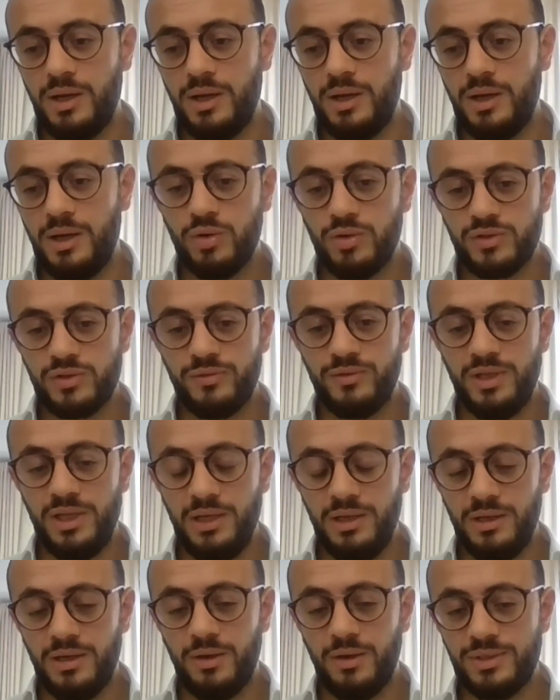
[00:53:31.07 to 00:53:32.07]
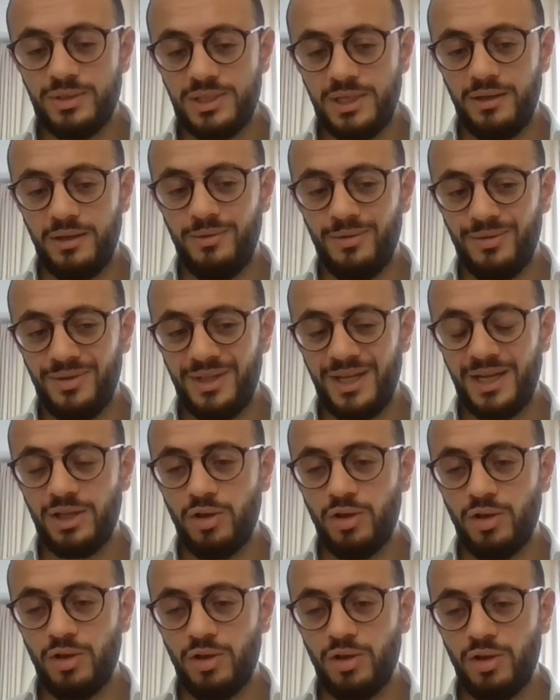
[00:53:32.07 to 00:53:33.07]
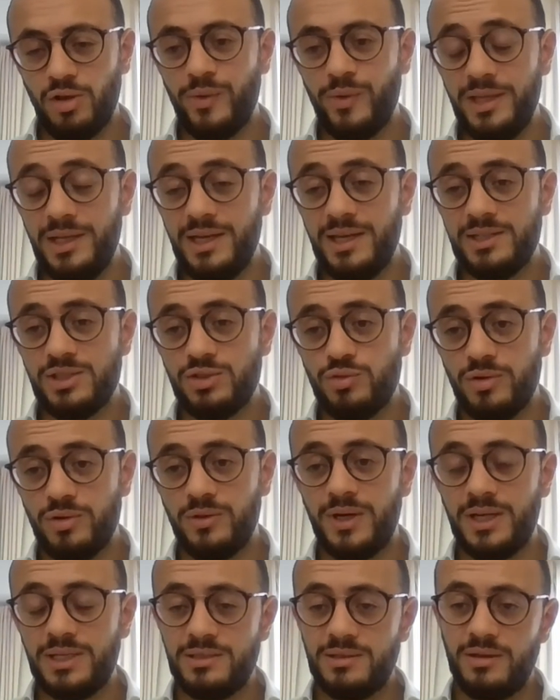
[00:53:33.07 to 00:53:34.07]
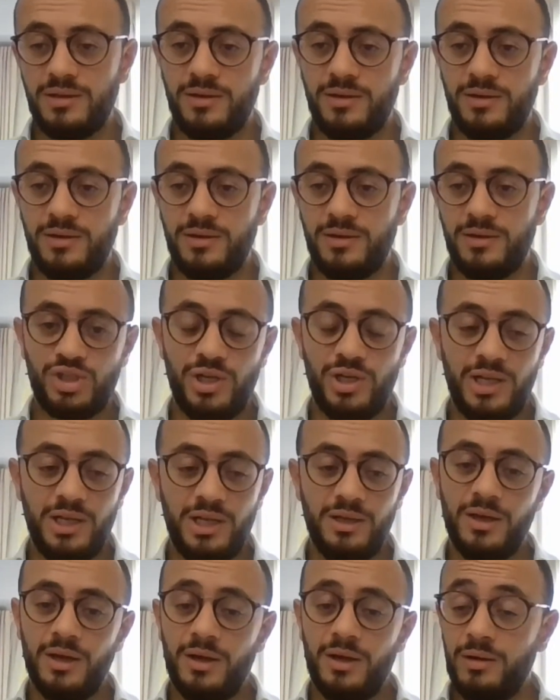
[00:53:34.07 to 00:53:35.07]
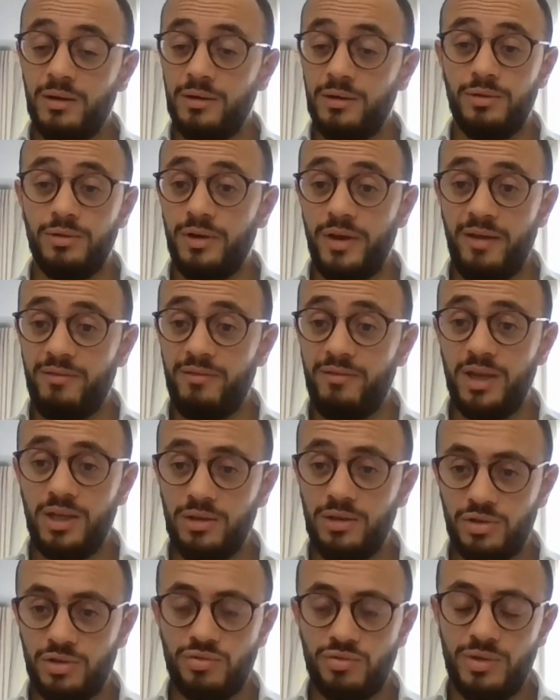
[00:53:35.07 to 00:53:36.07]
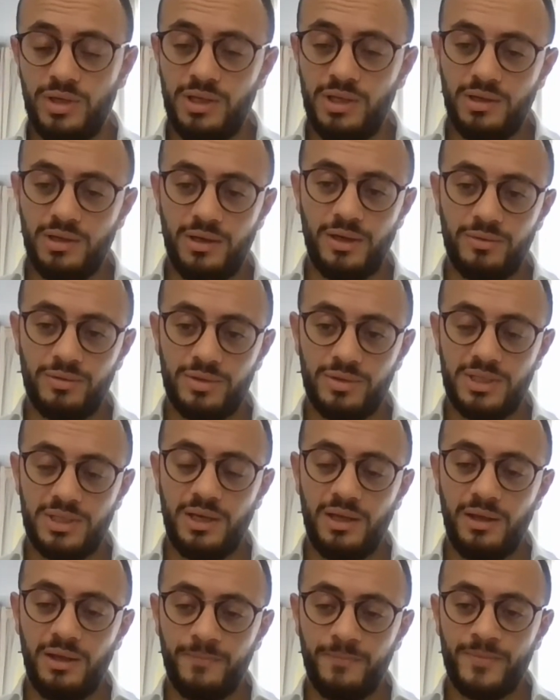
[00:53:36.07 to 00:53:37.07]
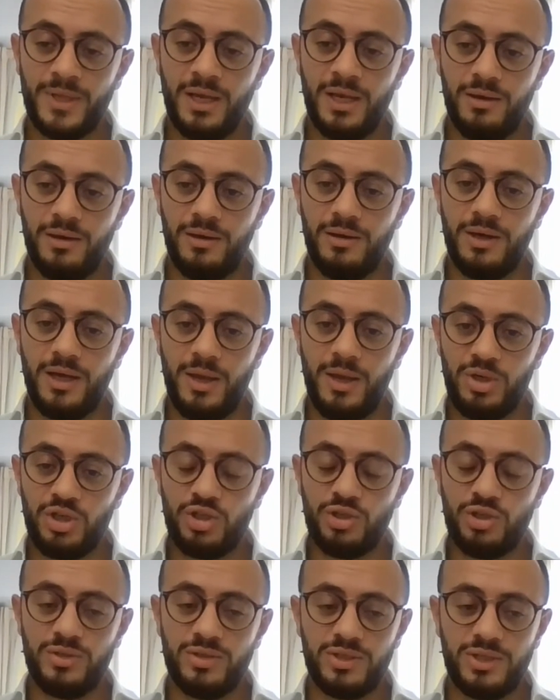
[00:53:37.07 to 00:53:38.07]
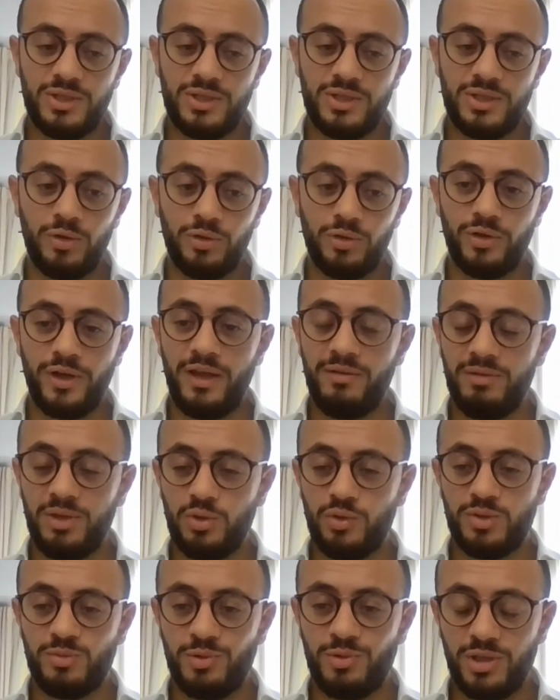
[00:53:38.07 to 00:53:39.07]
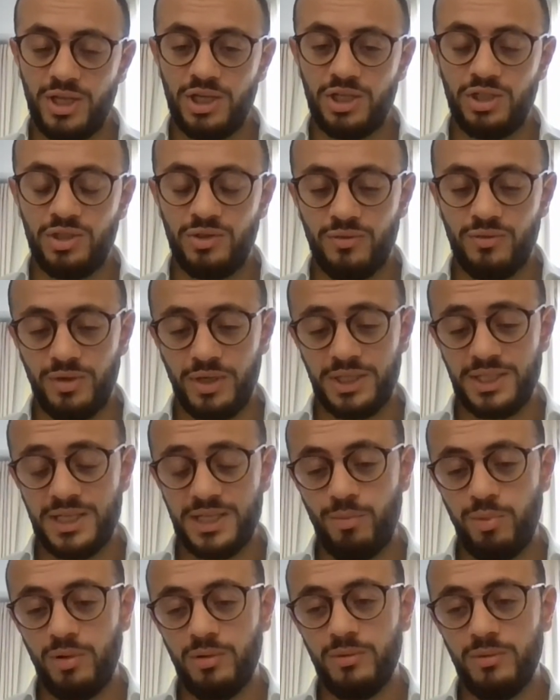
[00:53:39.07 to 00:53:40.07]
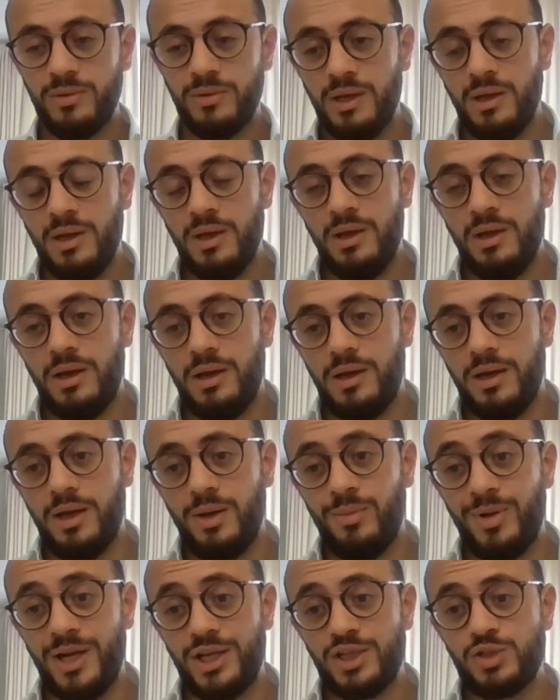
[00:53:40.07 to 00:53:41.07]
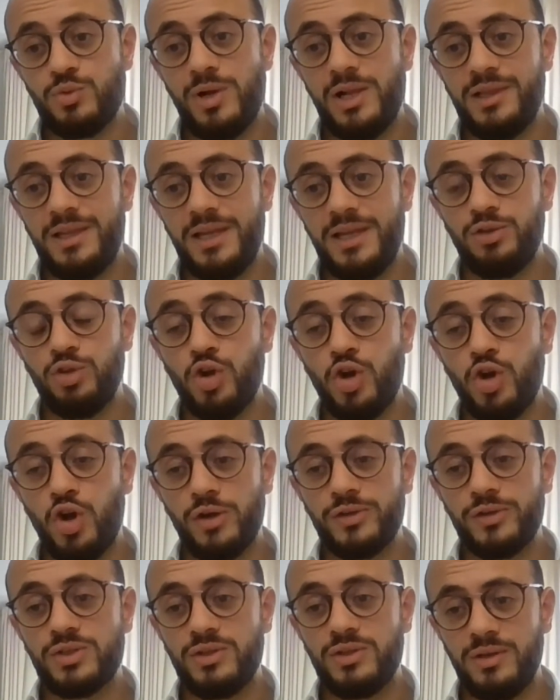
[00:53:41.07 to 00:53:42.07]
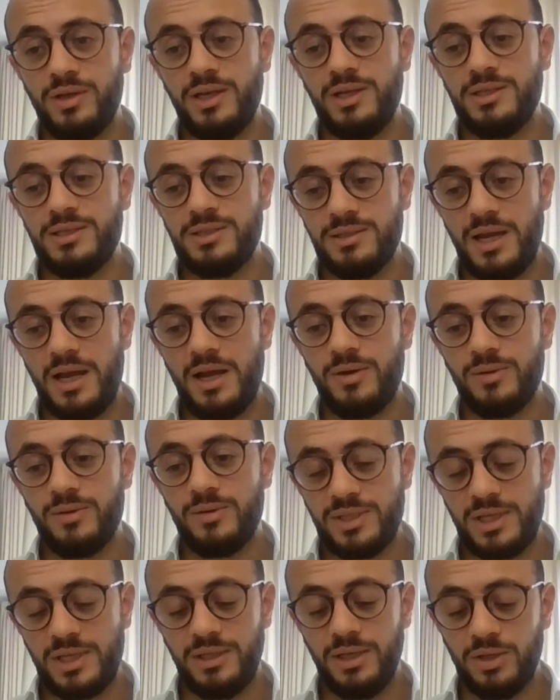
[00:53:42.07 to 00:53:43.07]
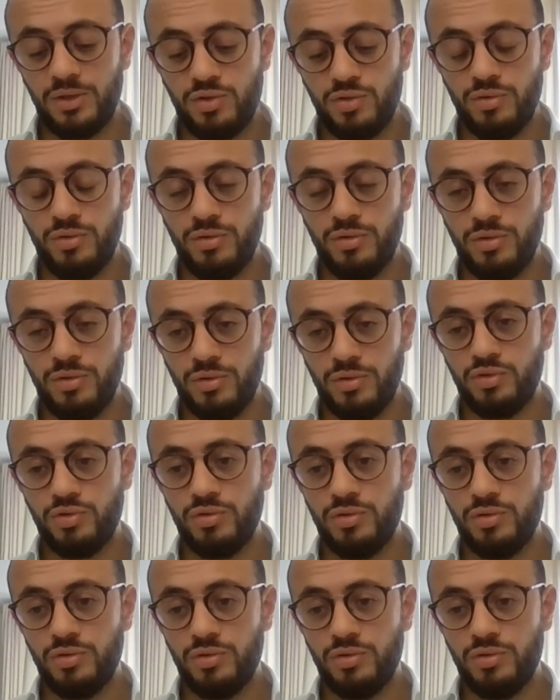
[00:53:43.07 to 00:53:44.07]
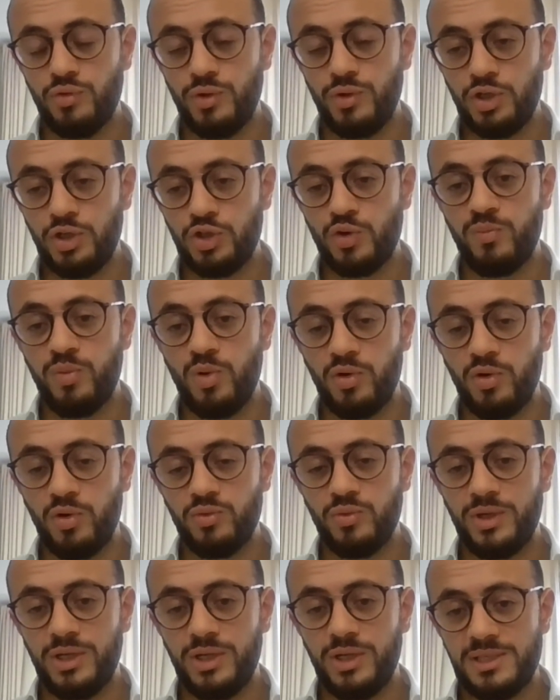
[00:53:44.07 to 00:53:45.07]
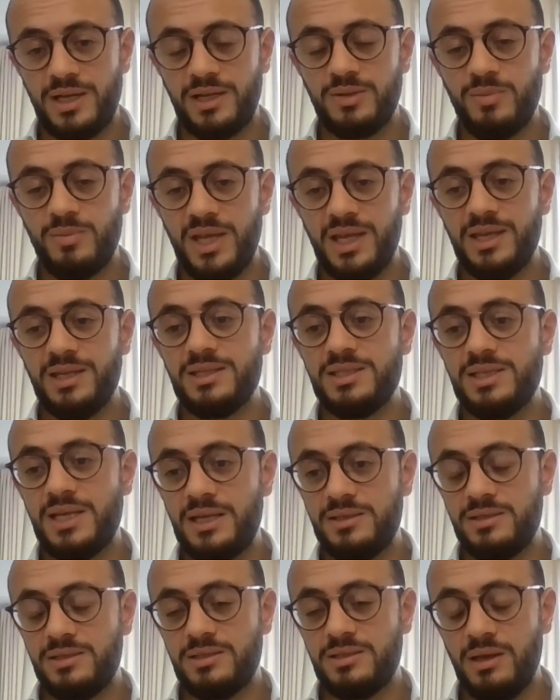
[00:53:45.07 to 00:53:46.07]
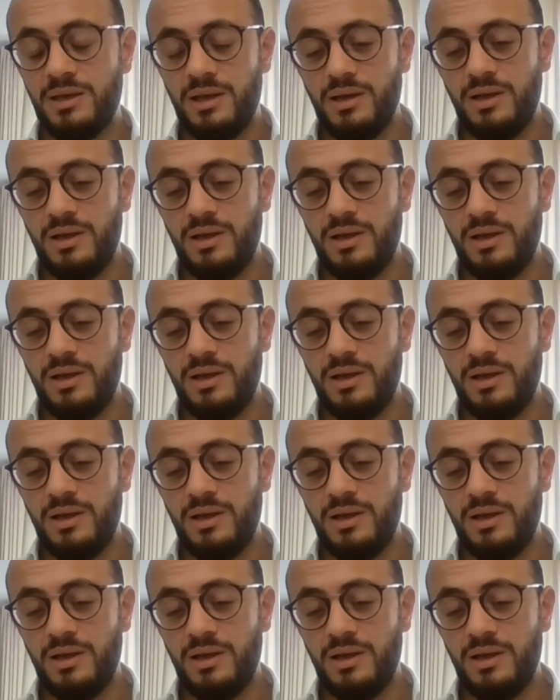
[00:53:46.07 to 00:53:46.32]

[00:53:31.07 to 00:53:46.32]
because of the, I would say, the technology readiness to address especially the heavy industry, I would say, emissions and other heavy transportation, for example. But as well that the cost is now starting to reach a point where it starts making sense,